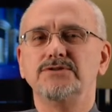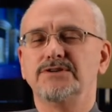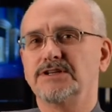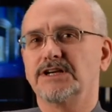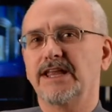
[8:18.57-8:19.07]

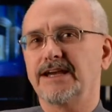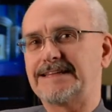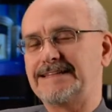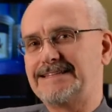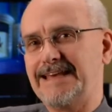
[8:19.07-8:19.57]
You can
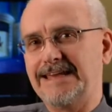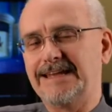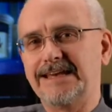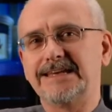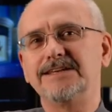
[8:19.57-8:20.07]
collect
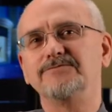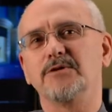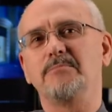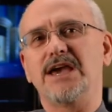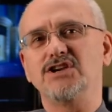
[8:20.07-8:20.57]
data and
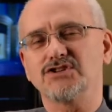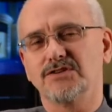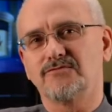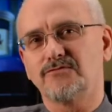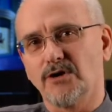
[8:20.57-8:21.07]

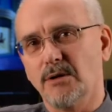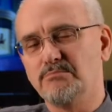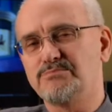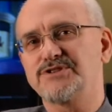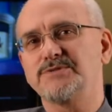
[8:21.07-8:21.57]
information
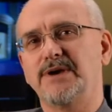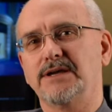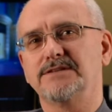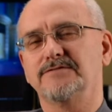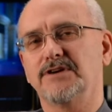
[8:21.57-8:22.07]
from
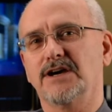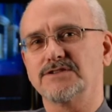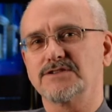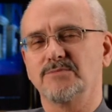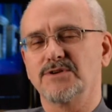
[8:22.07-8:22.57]
prospective
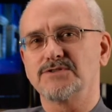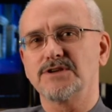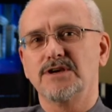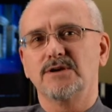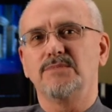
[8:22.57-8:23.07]

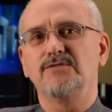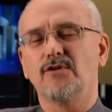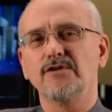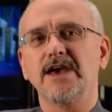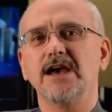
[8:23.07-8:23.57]
customers
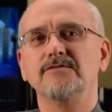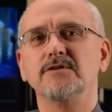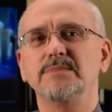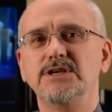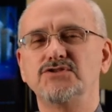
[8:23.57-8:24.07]
before they
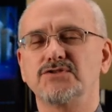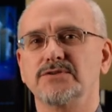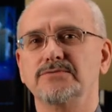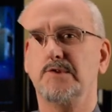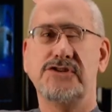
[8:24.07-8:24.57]
ever meet
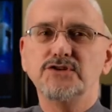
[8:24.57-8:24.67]
you.